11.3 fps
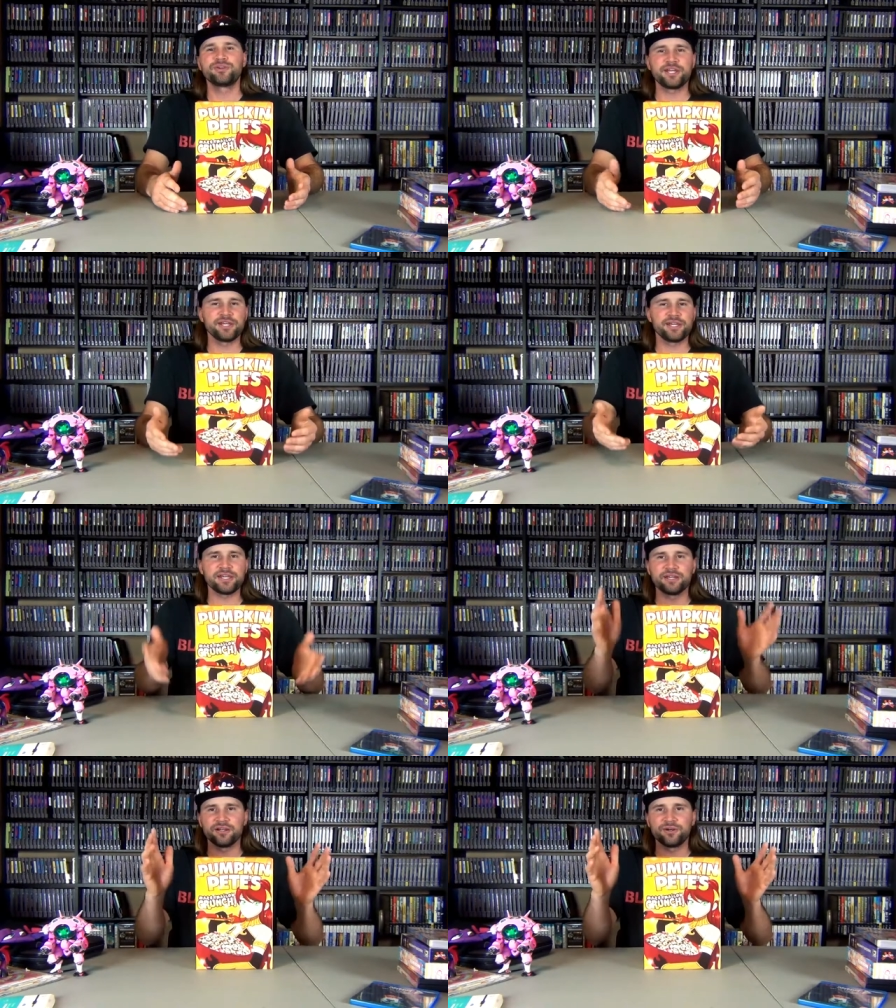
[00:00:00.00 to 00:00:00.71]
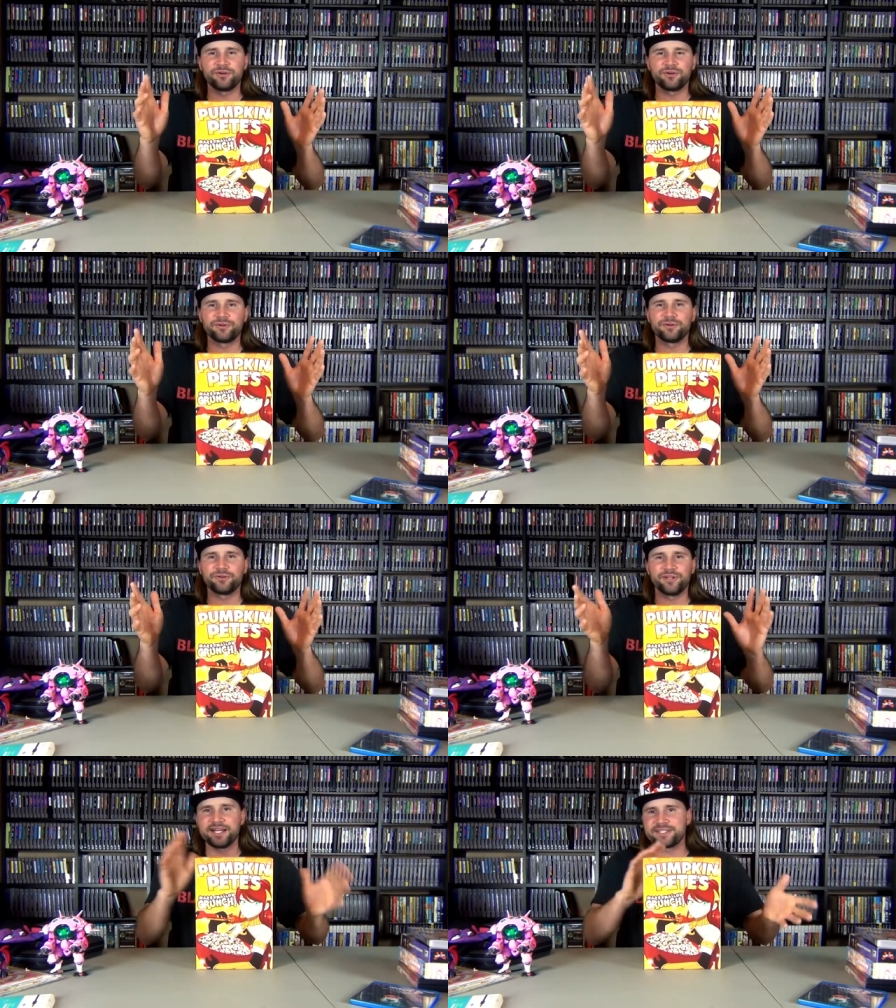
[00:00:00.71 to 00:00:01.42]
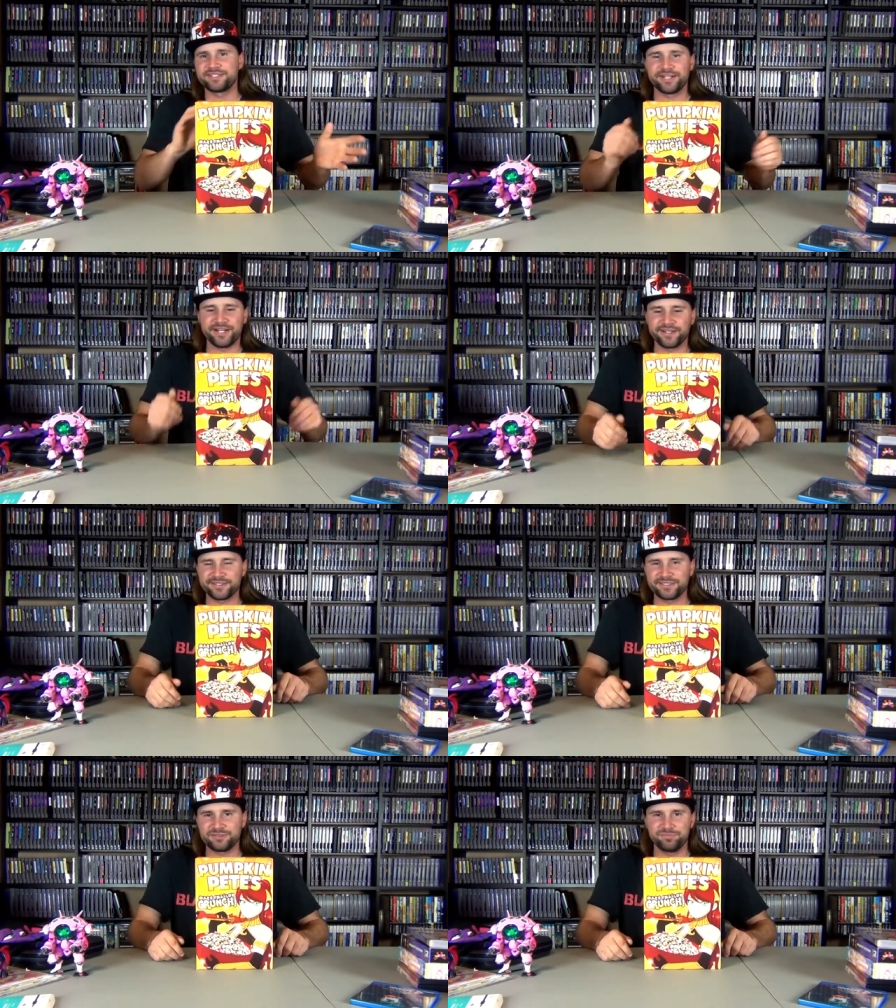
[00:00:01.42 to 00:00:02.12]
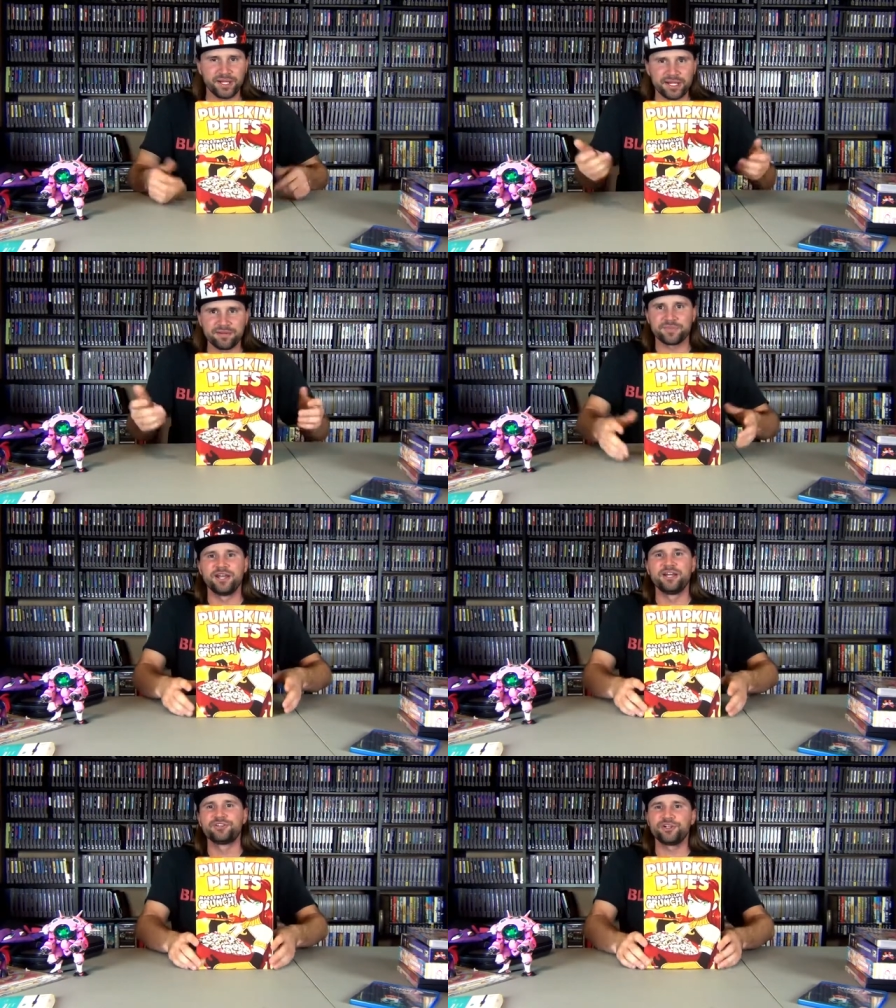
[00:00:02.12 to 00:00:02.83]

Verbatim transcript: $3 or less, but